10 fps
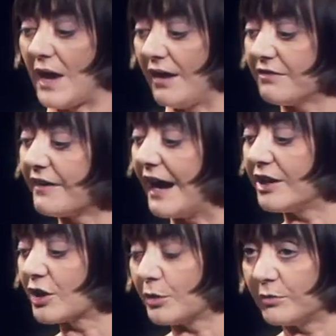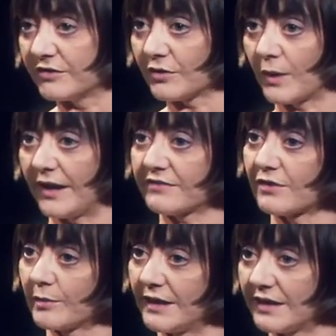how far you can move away
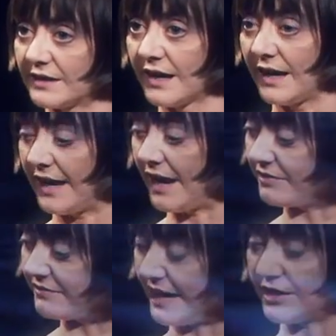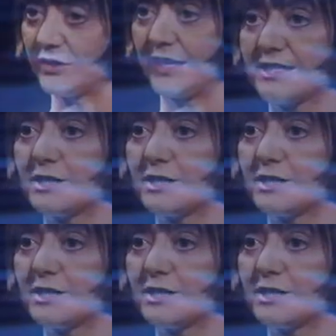from it, how far you need